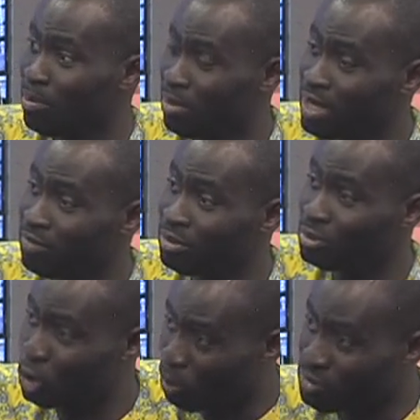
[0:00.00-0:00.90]
but even
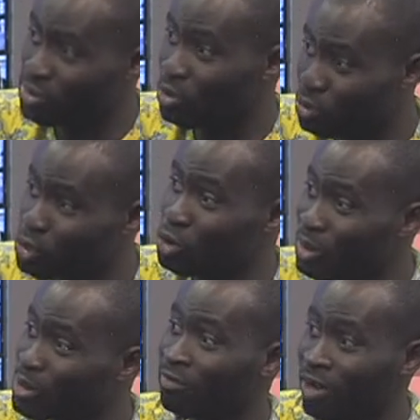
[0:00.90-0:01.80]
domestic
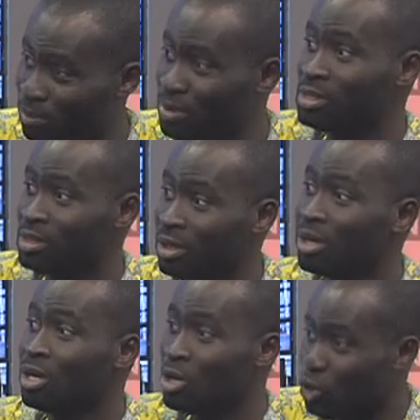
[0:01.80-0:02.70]
consumers of LPG
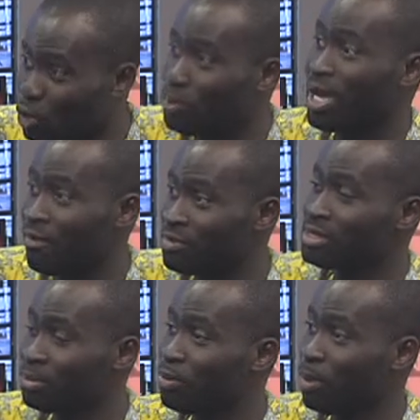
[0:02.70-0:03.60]
could be having
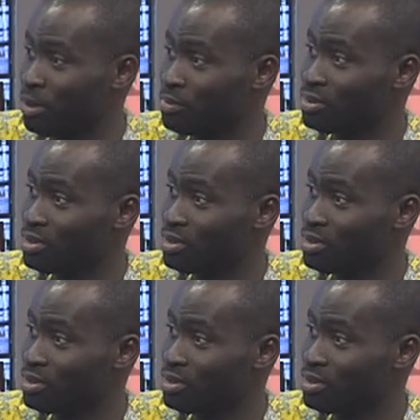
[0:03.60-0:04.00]
some problems.